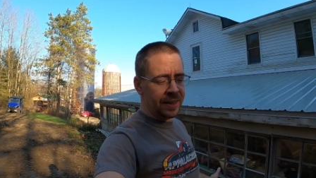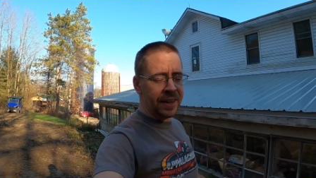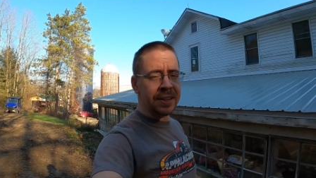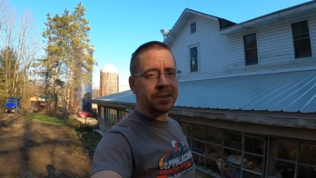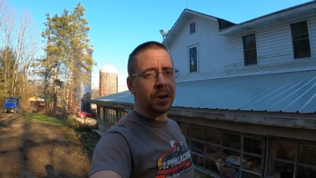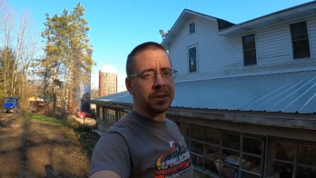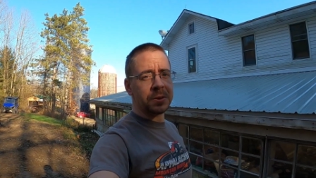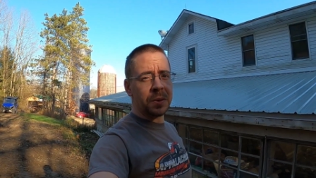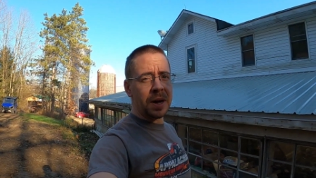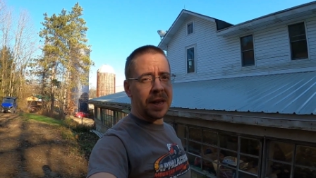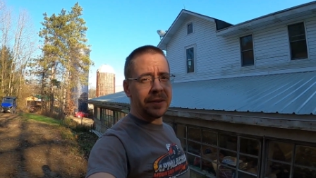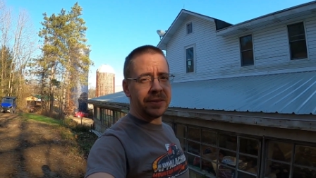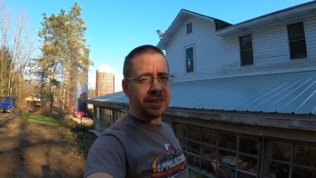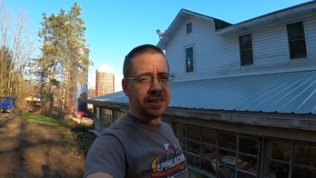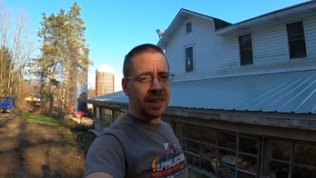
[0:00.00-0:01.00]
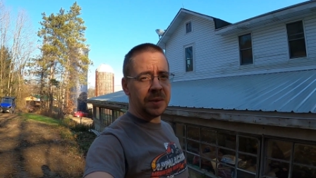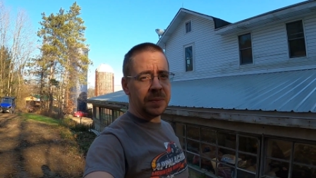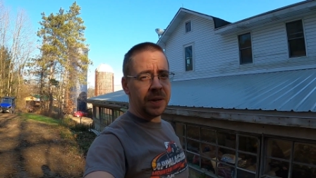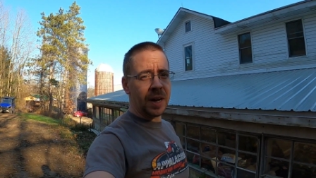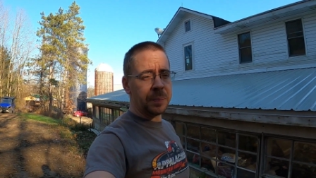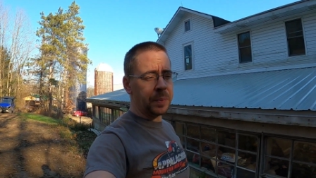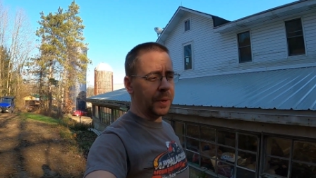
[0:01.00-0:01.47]
And that's also why you haven't seen
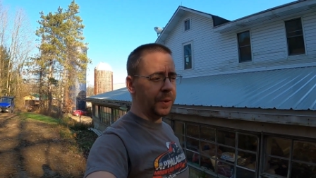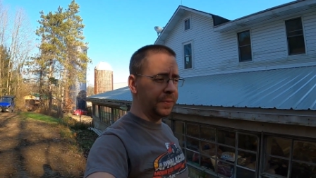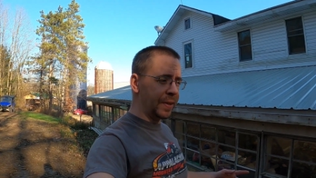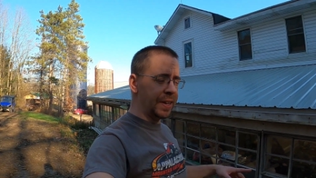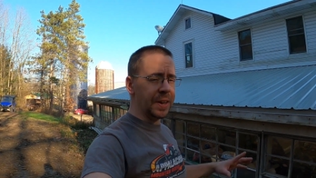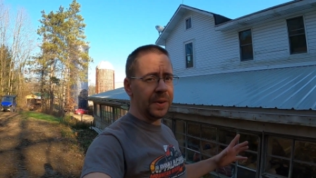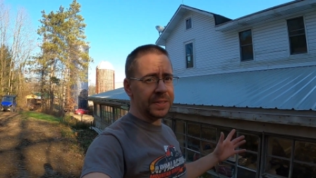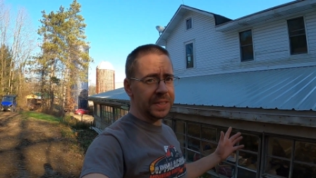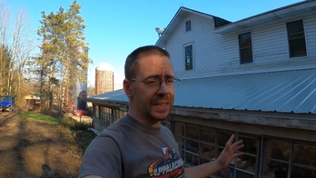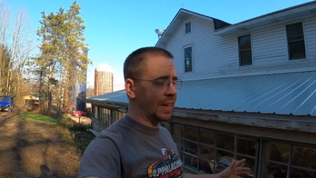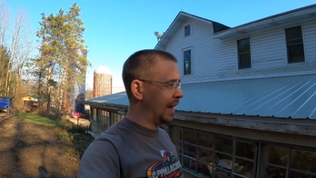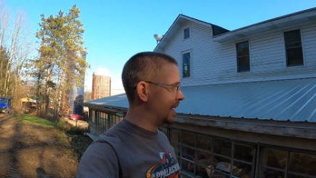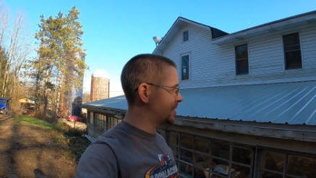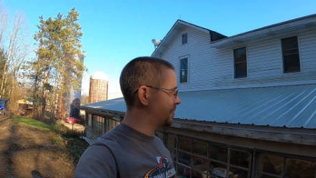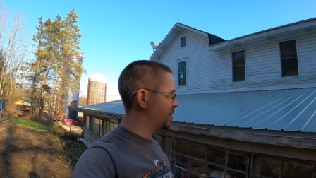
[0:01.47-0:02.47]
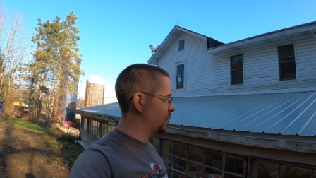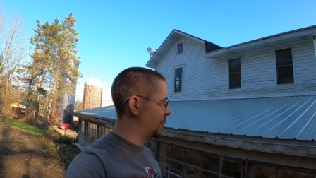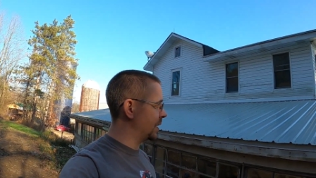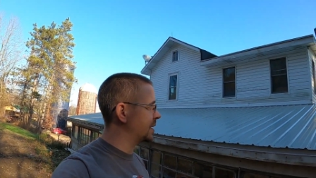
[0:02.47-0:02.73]
me upload videos in the last few